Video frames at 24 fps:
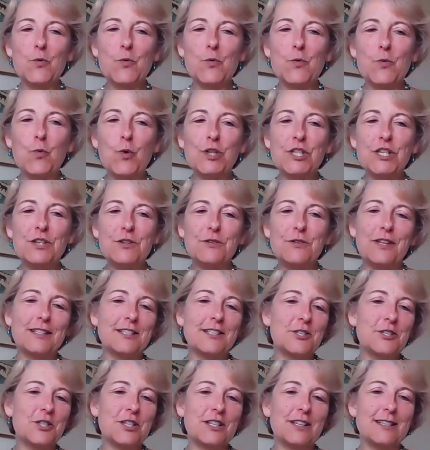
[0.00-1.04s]
what do you think
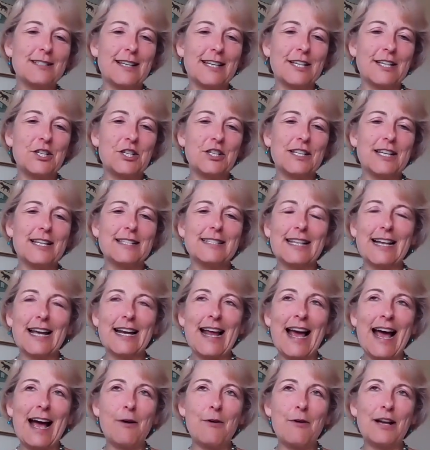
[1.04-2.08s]
digitalisation is, and
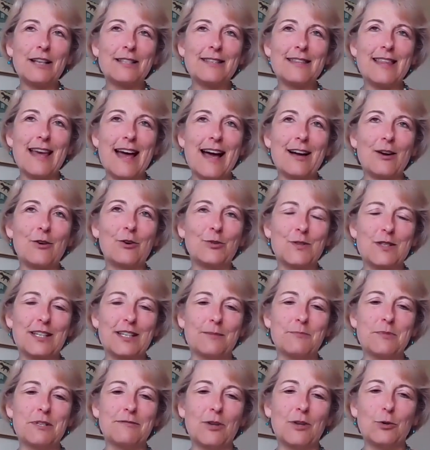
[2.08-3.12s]
how has that
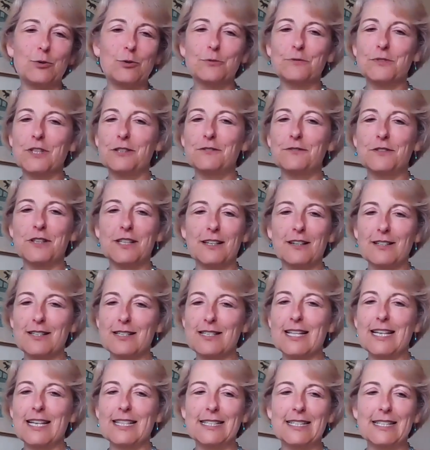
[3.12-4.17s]
concept evolved over the last
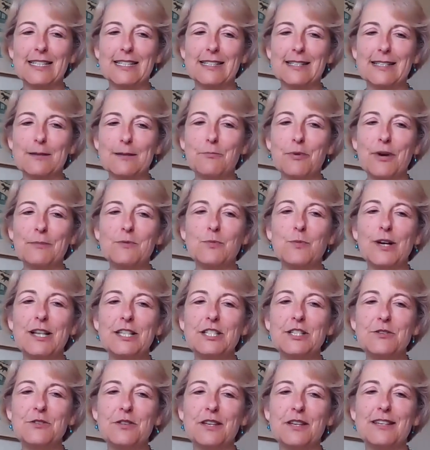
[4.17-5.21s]
10 years? And perhaps where
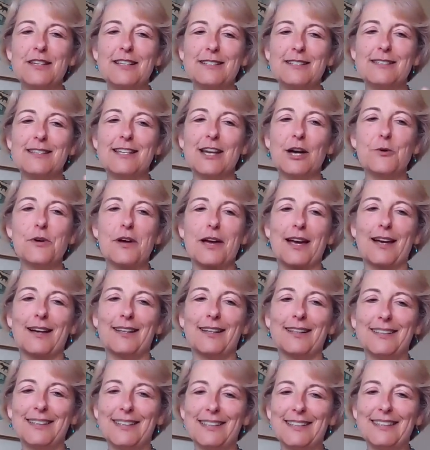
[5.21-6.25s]
do you think it's going
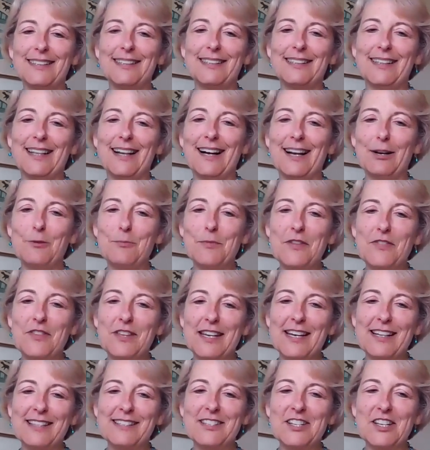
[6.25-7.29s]
in the
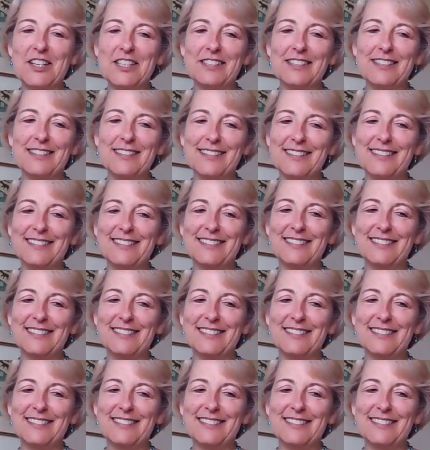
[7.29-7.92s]
next 10 years?